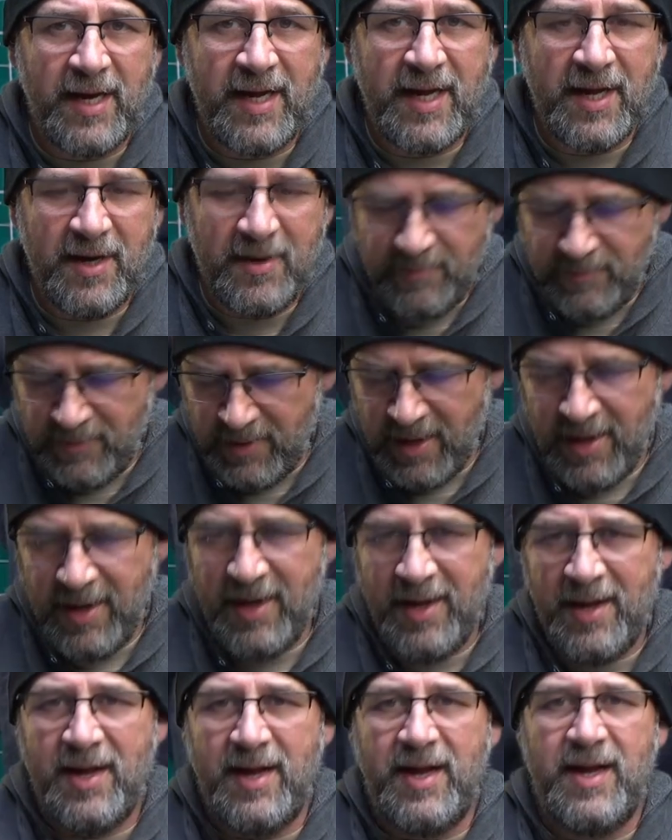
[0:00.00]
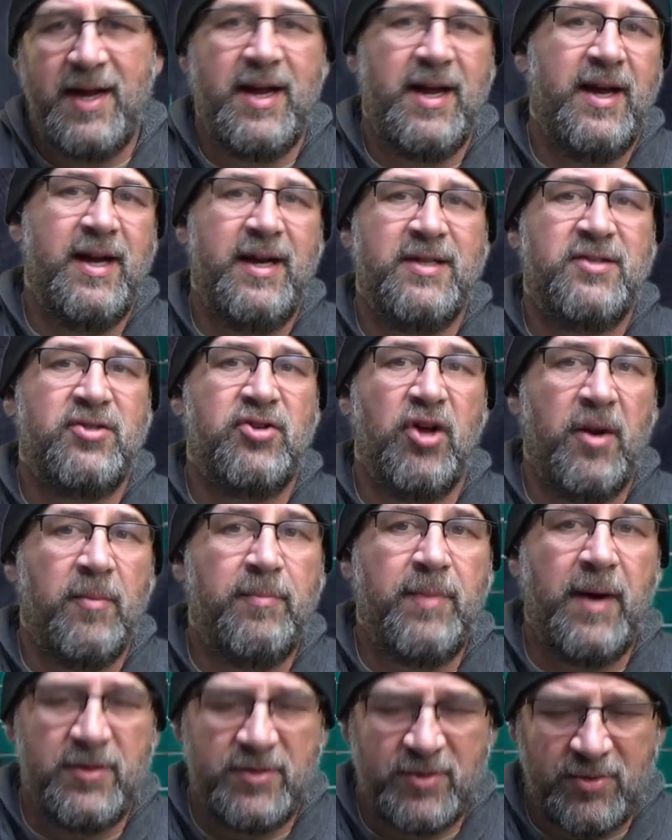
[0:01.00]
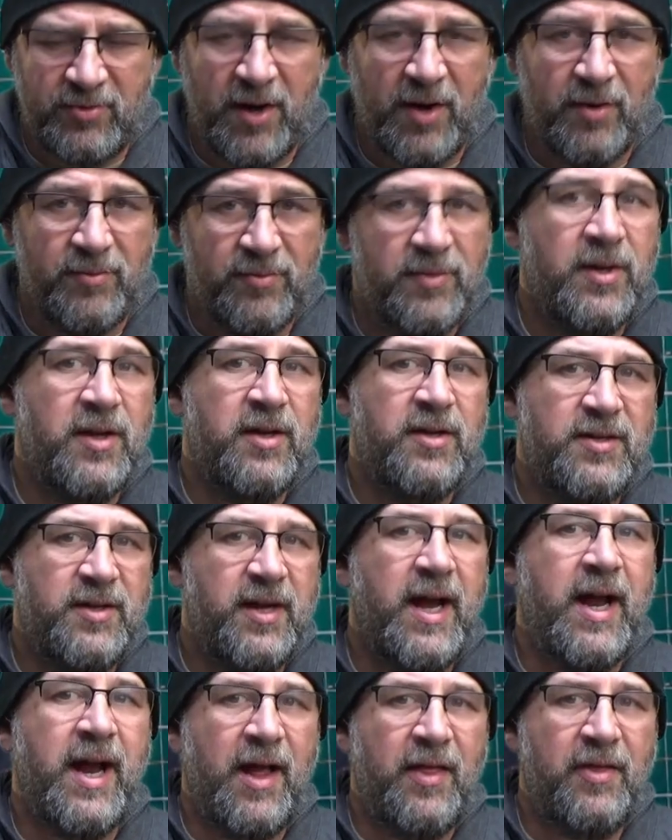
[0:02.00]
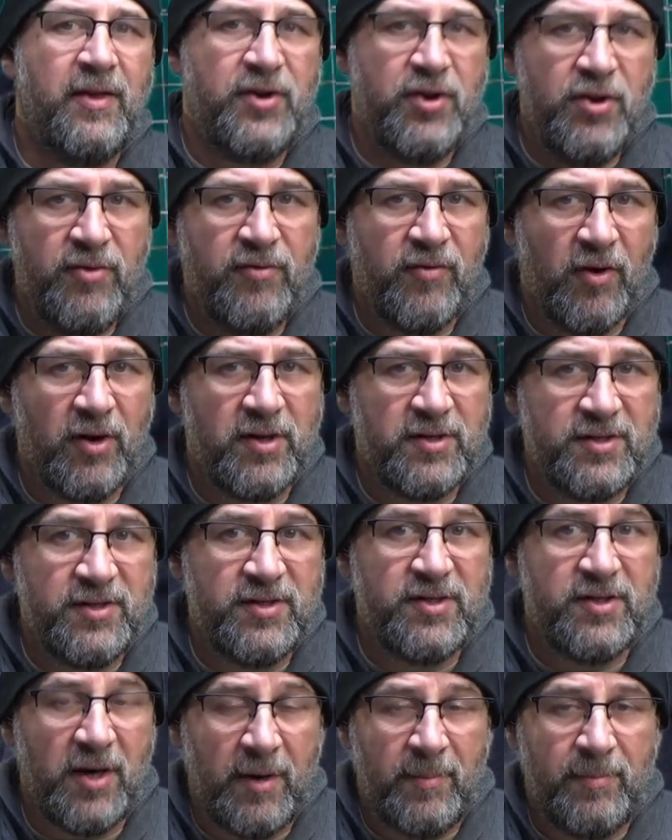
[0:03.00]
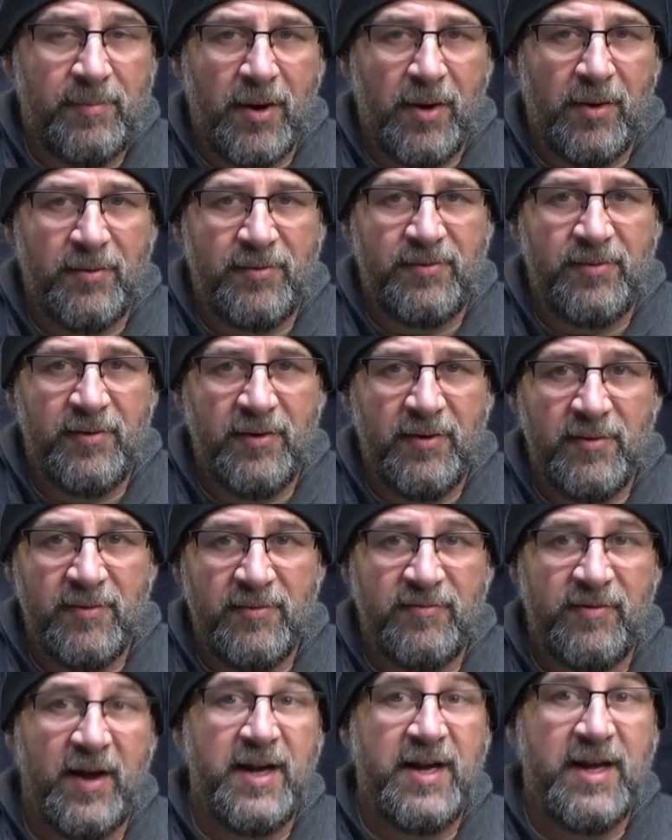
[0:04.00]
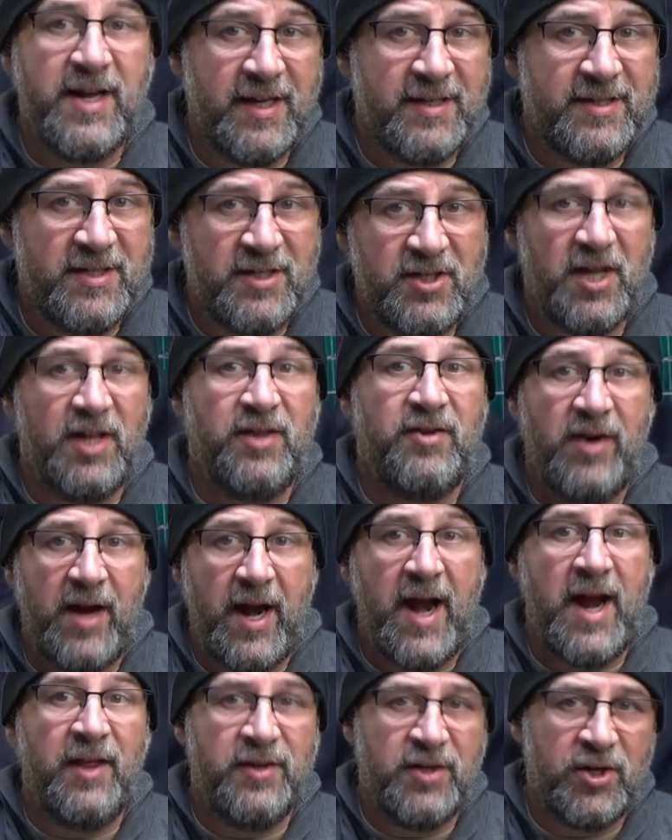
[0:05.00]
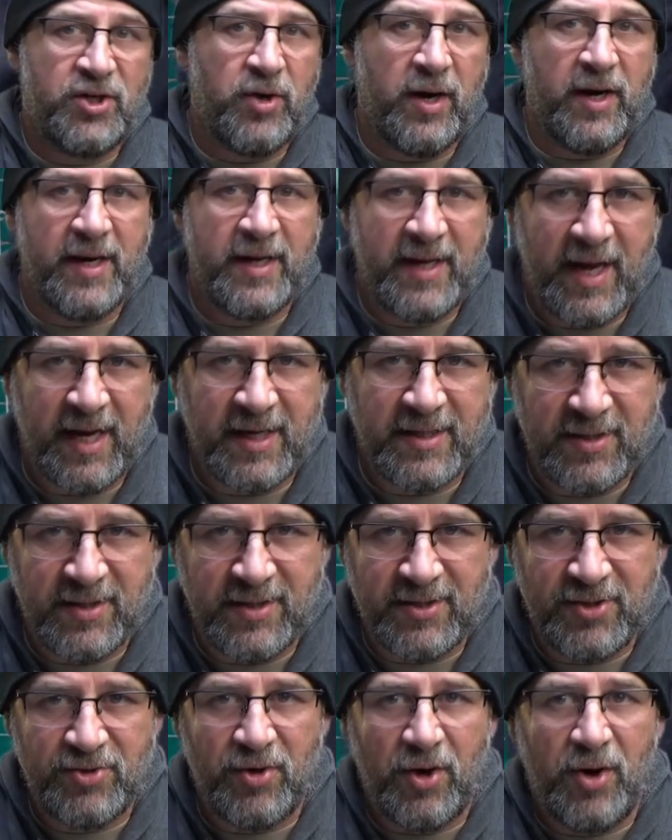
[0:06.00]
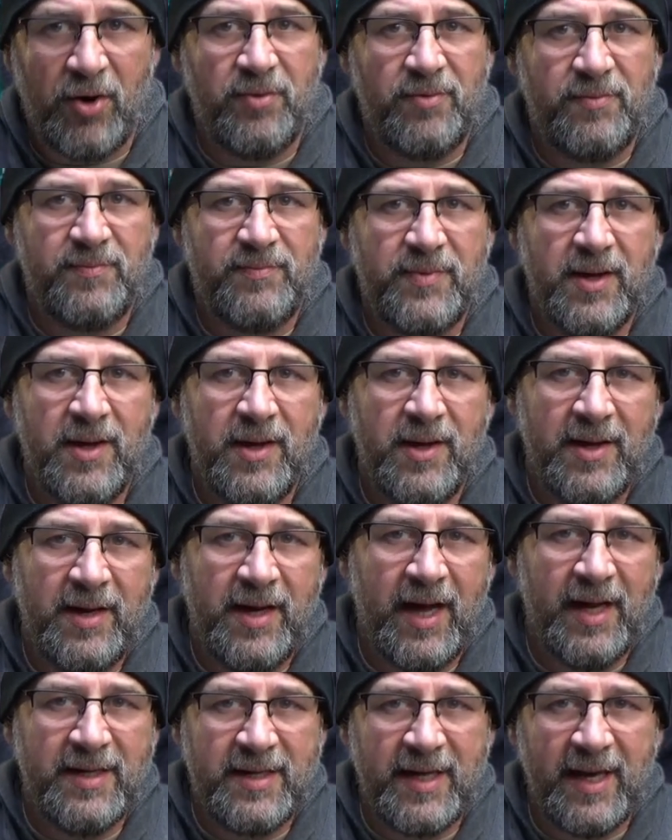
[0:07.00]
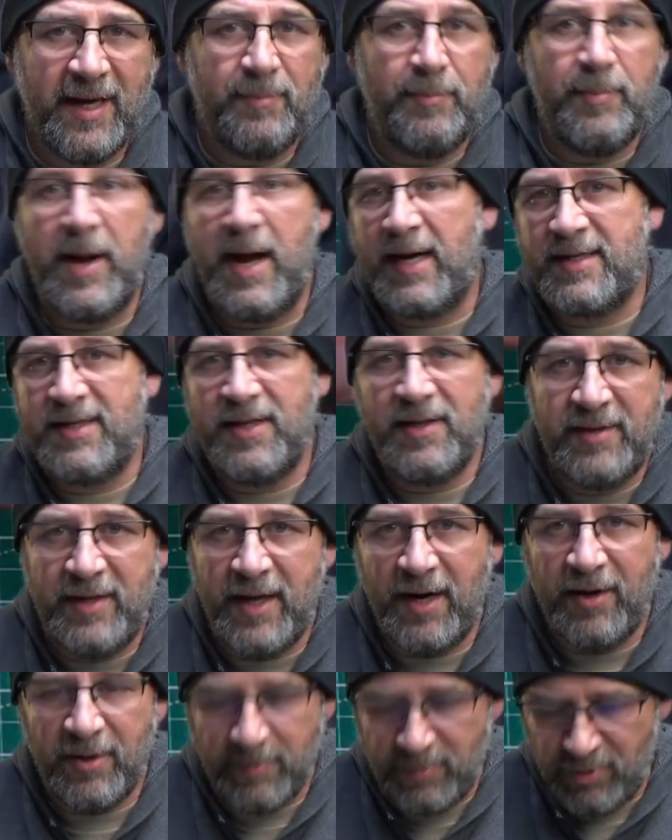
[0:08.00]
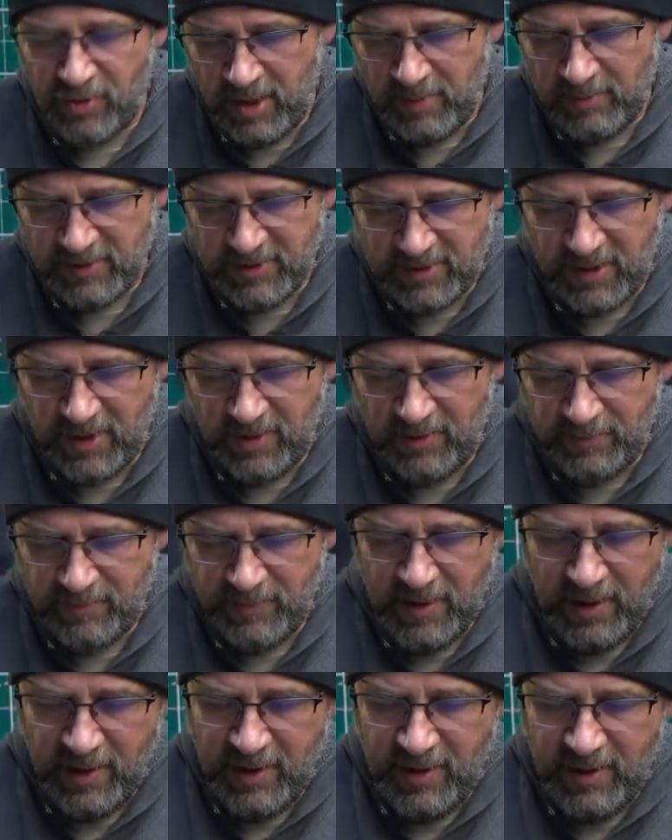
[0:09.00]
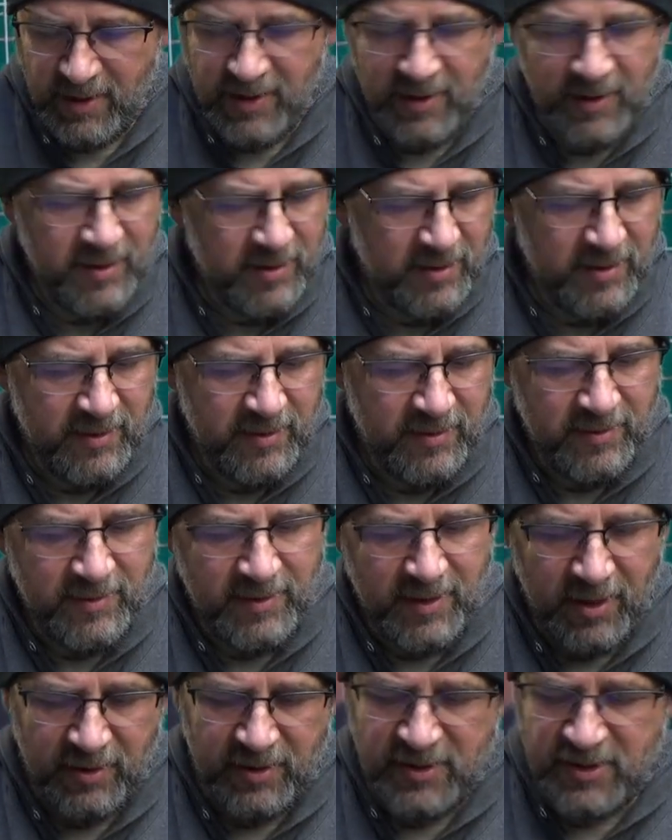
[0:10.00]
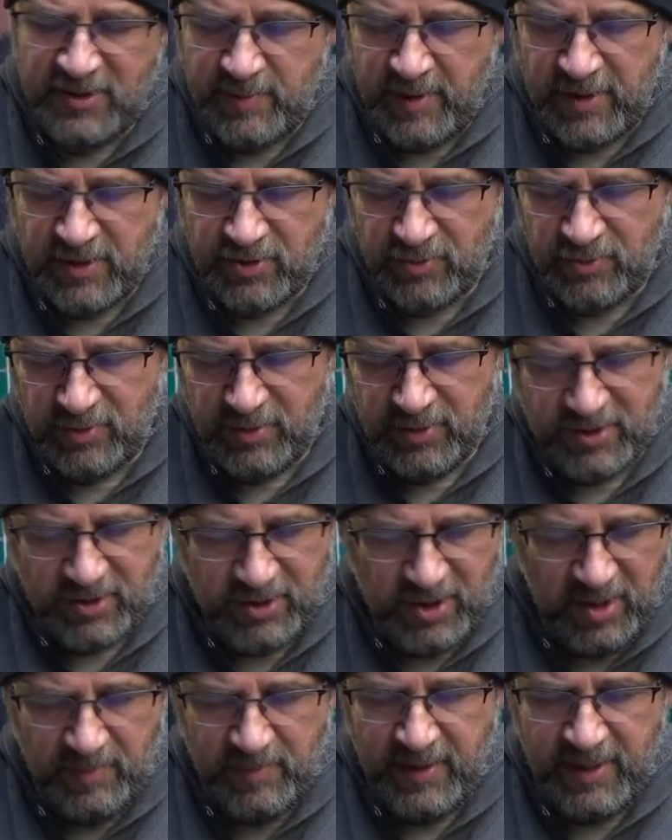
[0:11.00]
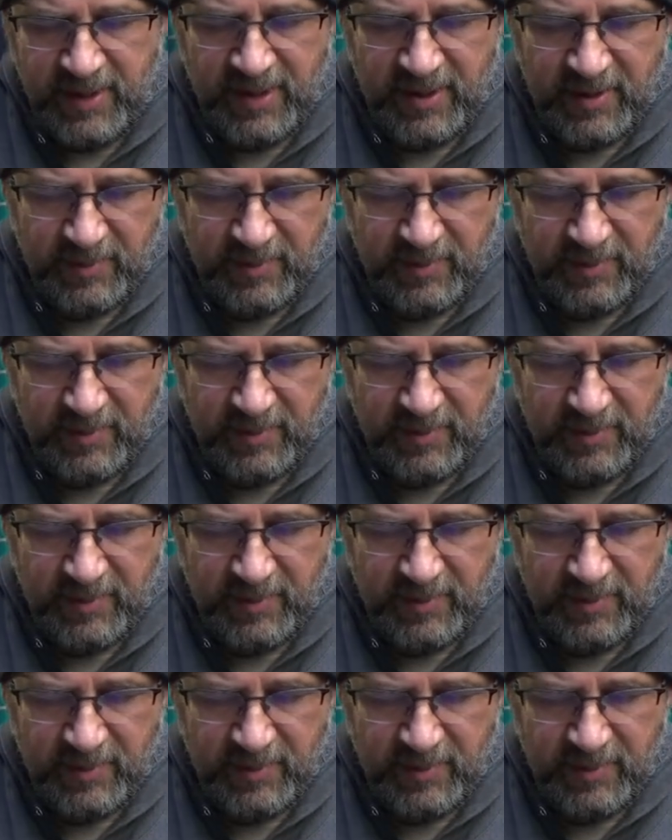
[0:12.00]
in, and it's going to bounce around. And the two forces are both fighting against each other, and they're trying to catch this drone and get it back to their deployment zone. His special rules are going to be